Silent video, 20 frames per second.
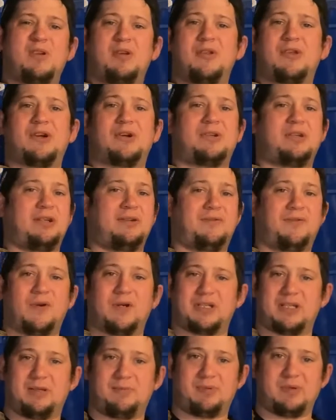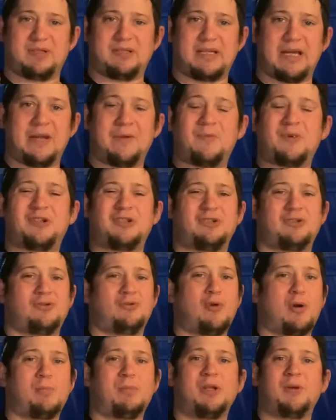13-14%, which is
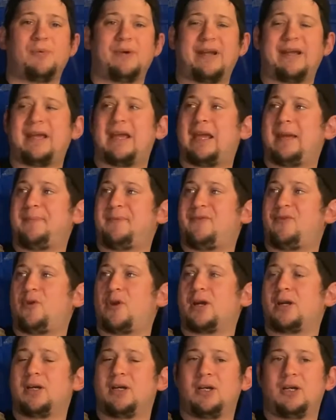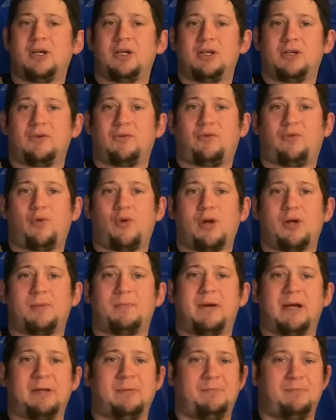normally what I aim for
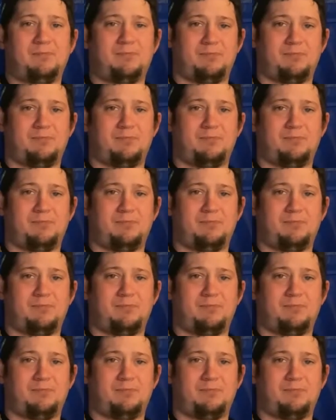my